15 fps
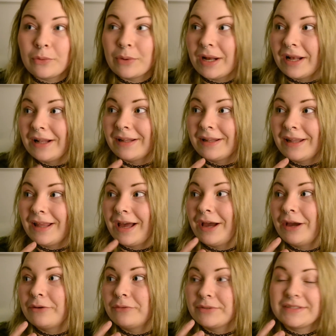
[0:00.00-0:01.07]
while
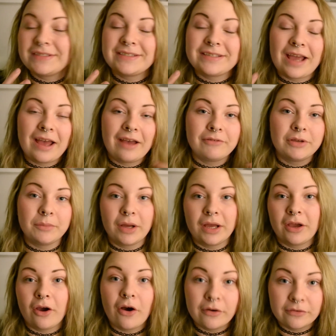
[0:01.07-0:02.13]
I was having
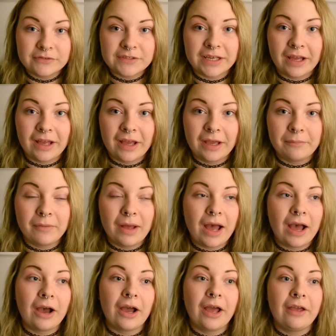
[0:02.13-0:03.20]
my off time,
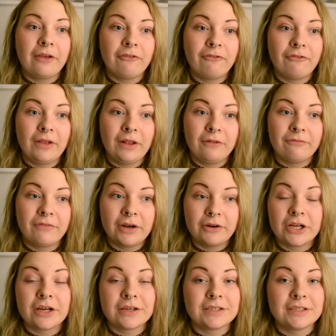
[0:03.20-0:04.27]
I felt
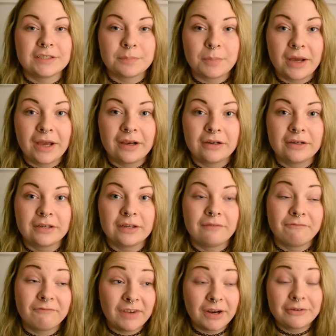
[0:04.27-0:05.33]
very uninspired
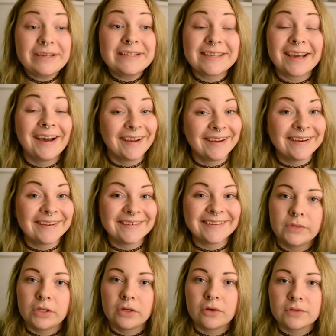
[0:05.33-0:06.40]
and very
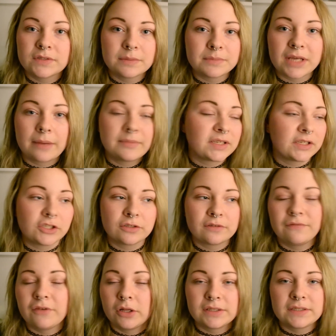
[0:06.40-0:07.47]
tired. You know, sometimes I just
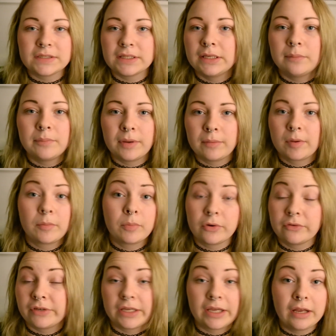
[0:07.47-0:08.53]
fall asleep and my
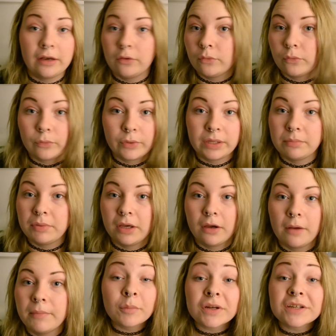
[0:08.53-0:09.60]
boyfriend can wake me
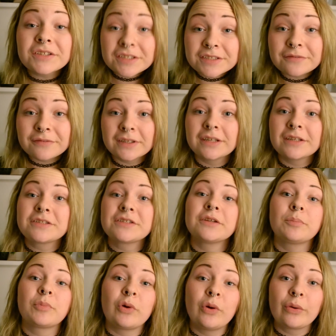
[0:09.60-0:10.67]
up. But I just finished a
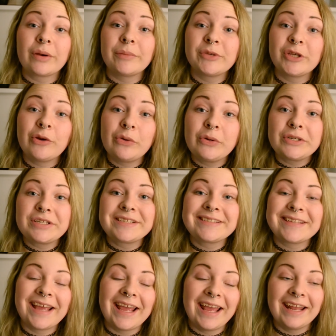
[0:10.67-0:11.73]
programming course
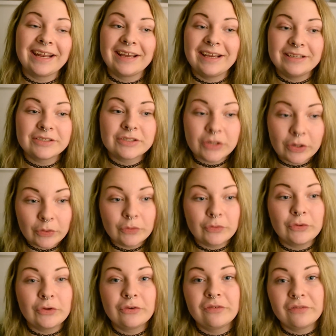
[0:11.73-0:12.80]
and I
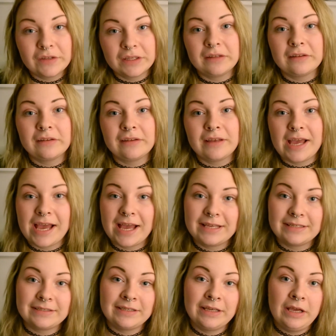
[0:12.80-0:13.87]
don't feel
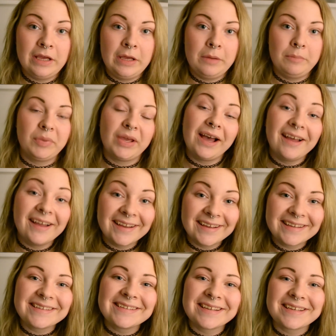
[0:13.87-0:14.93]
as
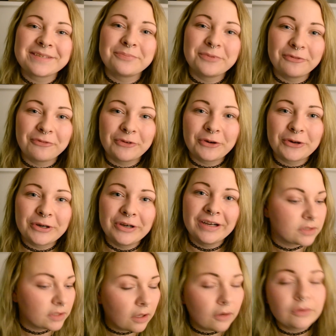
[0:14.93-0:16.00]
behind as before.
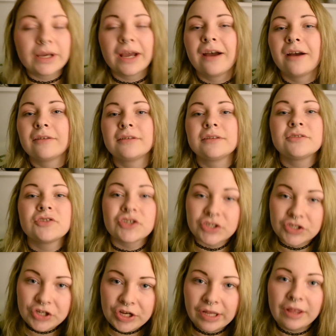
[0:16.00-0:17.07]
Slow down, just
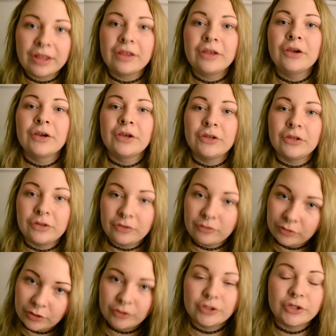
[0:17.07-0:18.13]
chill,
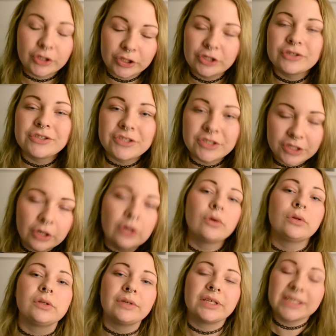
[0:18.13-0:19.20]
you're, you're good to
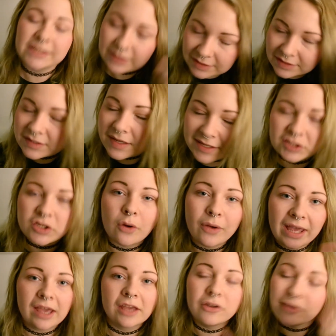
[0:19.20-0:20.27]
go, Louise. It's, it's
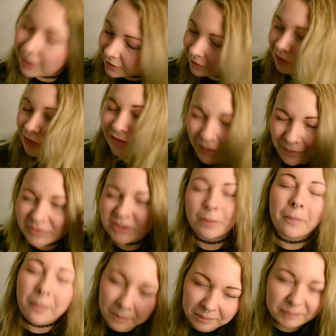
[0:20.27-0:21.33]
okay. You get a thumbs
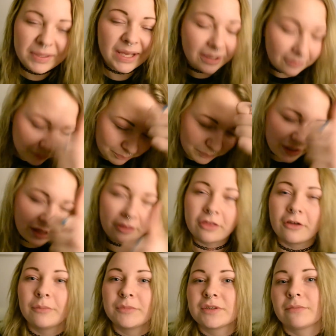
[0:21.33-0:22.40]
up, big, big
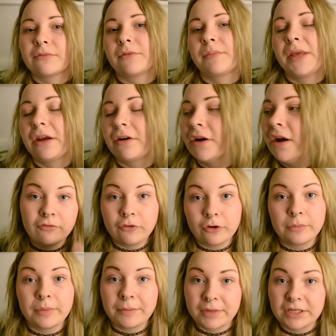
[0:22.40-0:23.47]
thumbs up from here. For
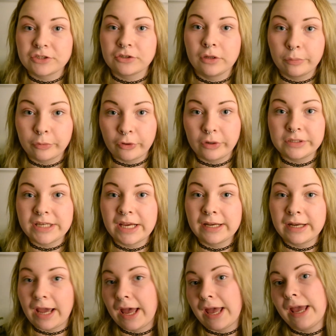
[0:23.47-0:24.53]
my bachelor project,
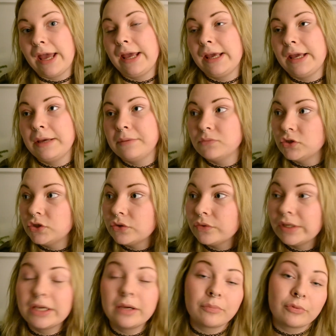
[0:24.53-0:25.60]
I am
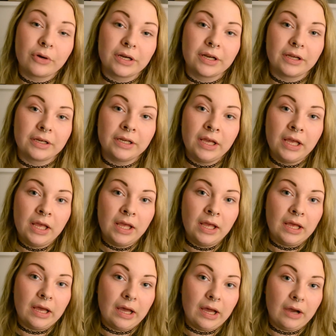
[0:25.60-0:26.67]
doing a product
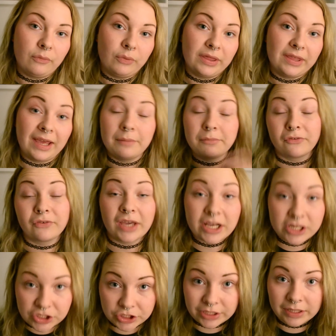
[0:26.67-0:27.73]
uh, with
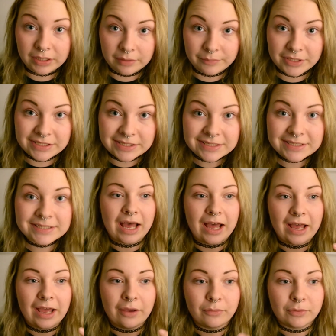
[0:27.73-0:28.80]
gamification elements.
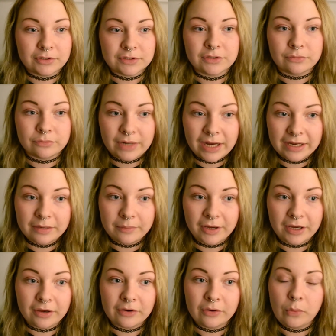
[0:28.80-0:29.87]
I want to write
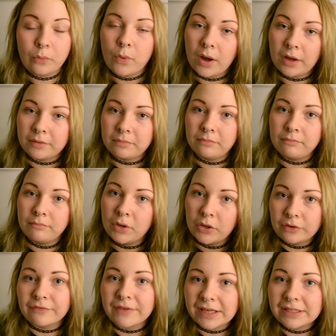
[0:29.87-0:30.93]
about what
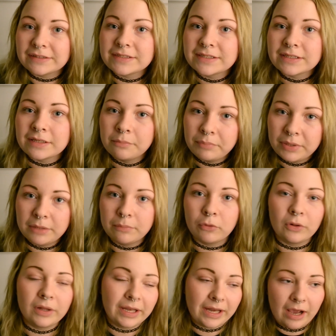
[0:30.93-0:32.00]
motivates
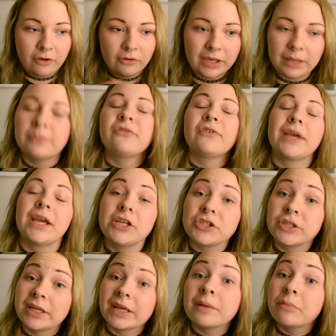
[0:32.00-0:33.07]
people and how
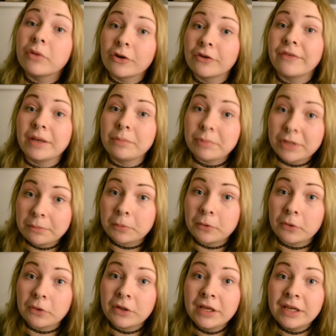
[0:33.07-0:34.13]
gamification can motivate
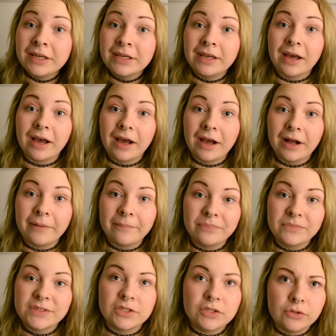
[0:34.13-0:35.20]
people
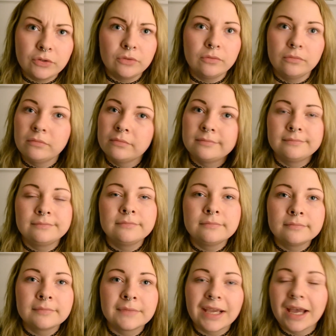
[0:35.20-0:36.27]
um, to do
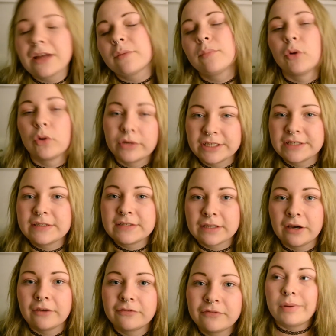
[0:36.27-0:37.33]
kind of boring
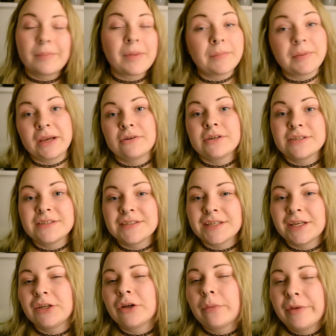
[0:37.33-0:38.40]
stuff. But my parents,
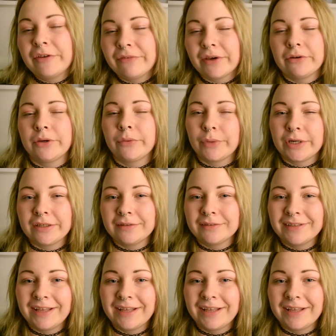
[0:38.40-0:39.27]
they know me very well.